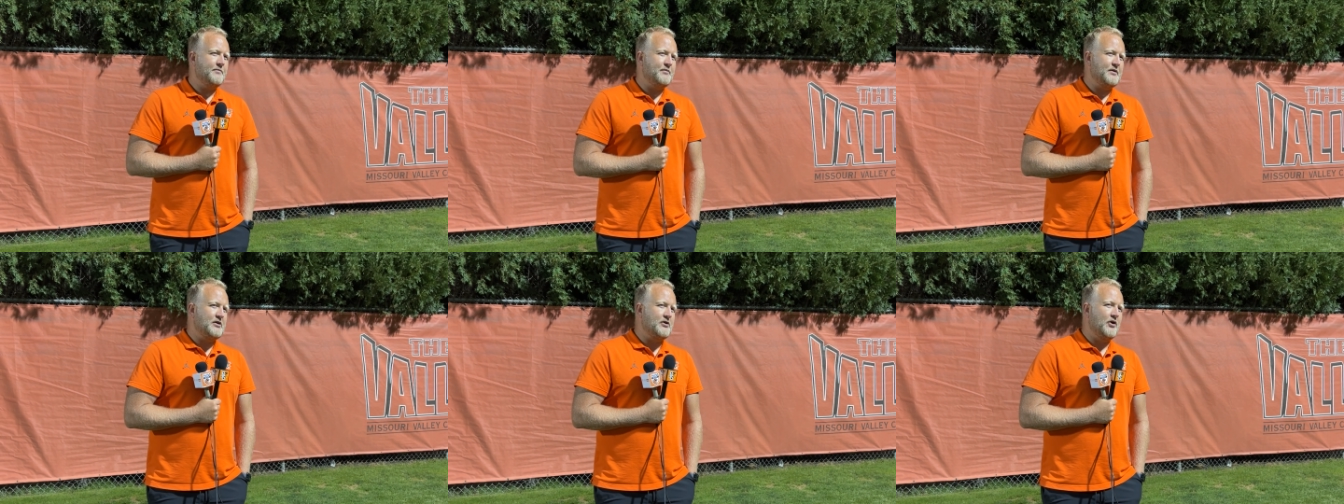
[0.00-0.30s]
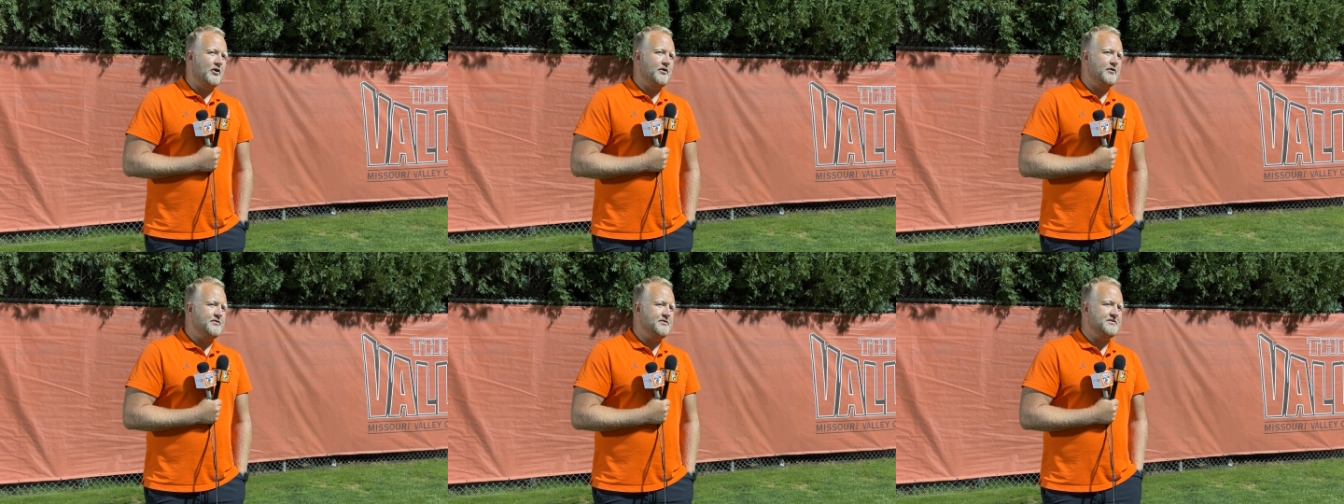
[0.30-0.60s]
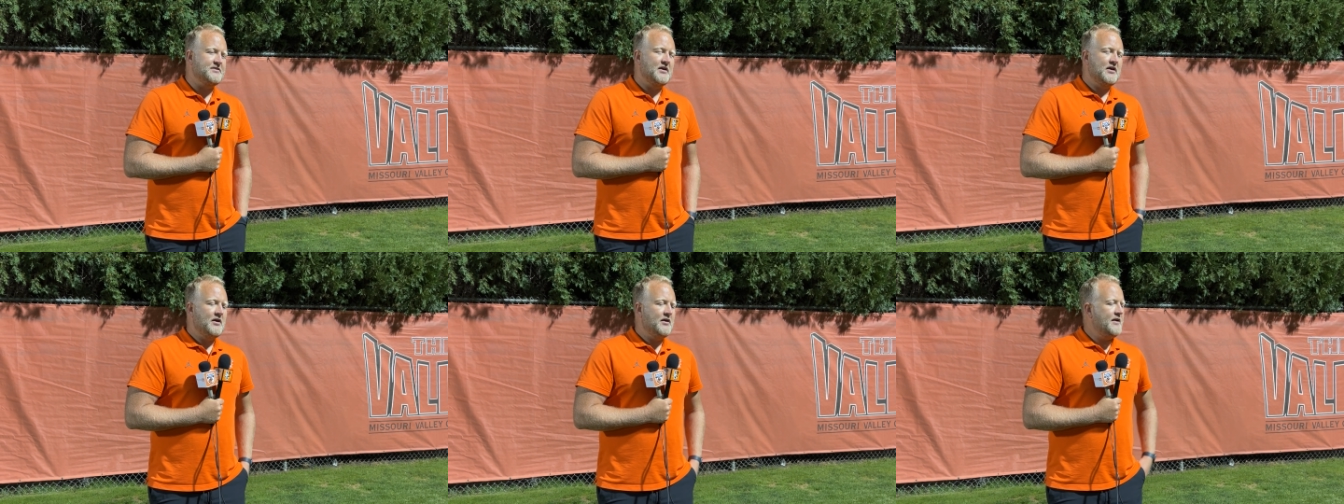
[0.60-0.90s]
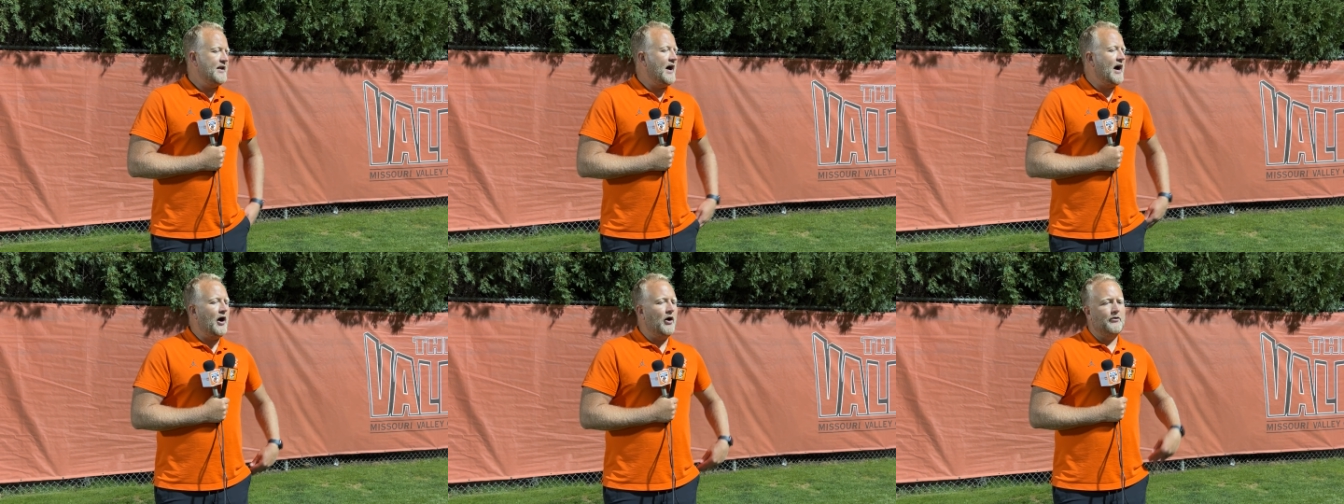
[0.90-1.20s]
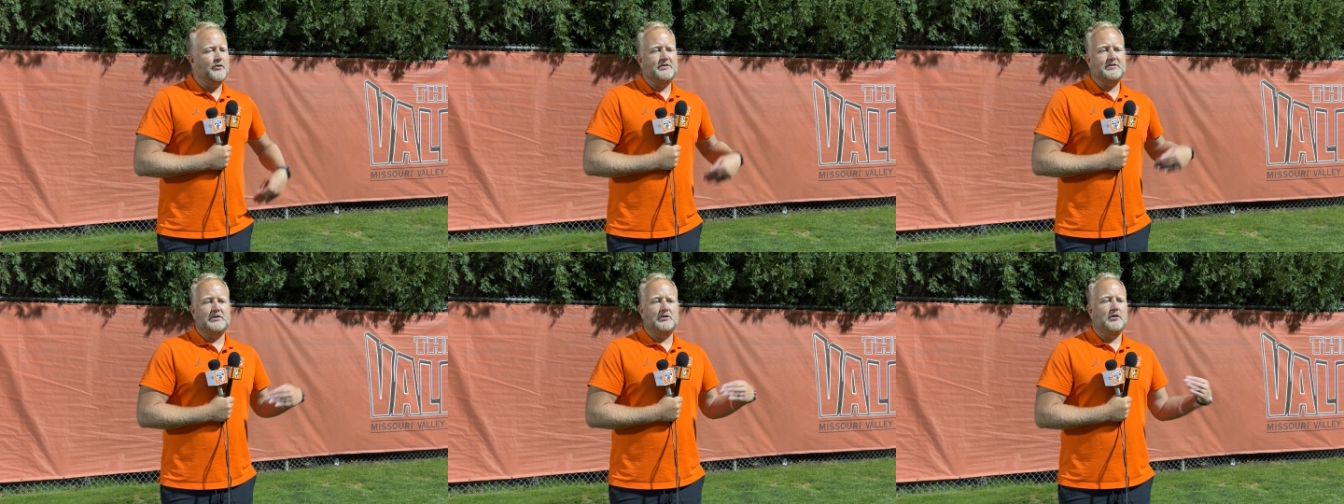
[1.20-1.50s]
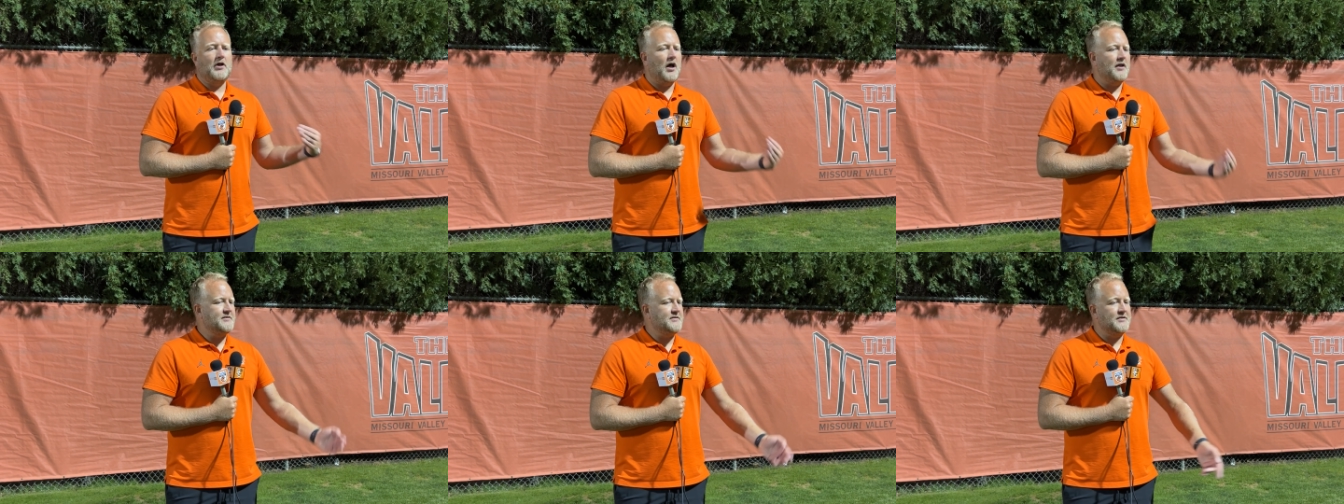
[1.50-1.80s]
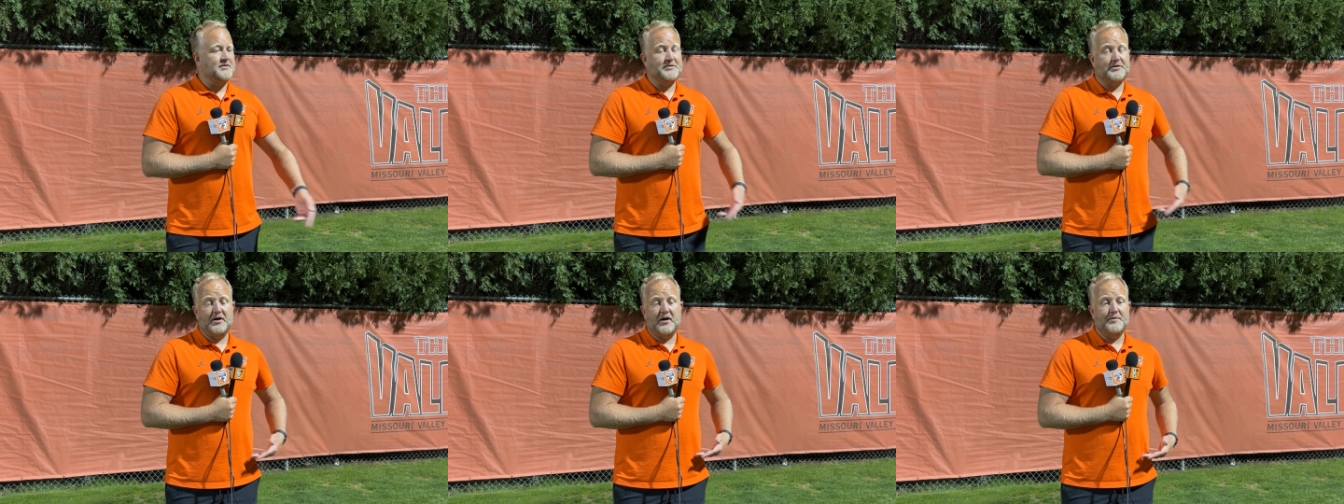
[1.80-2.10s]
Because now there's lots of
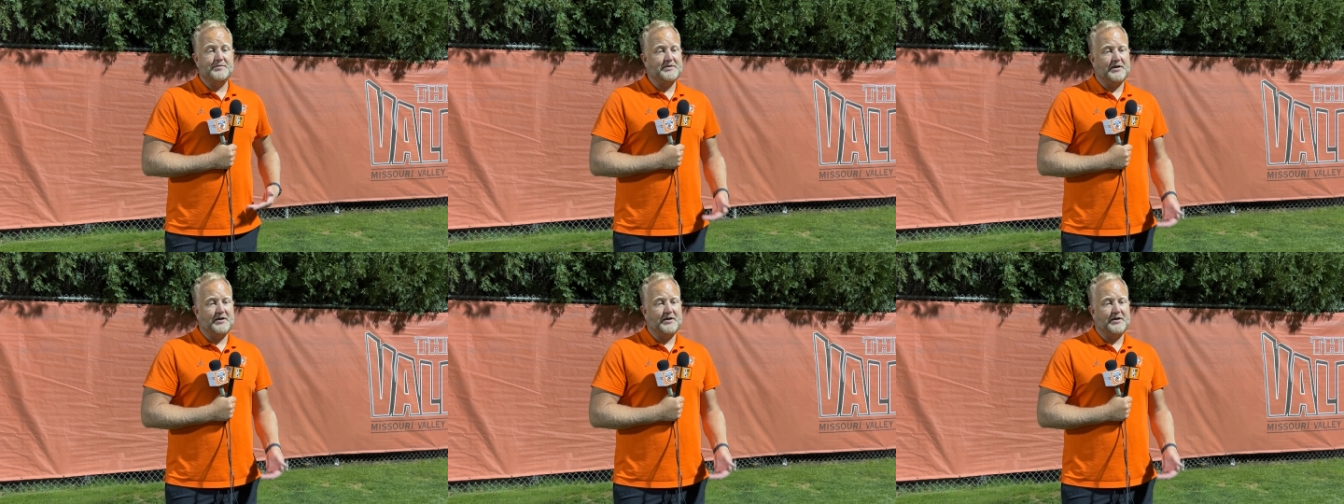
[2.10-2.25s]
subs.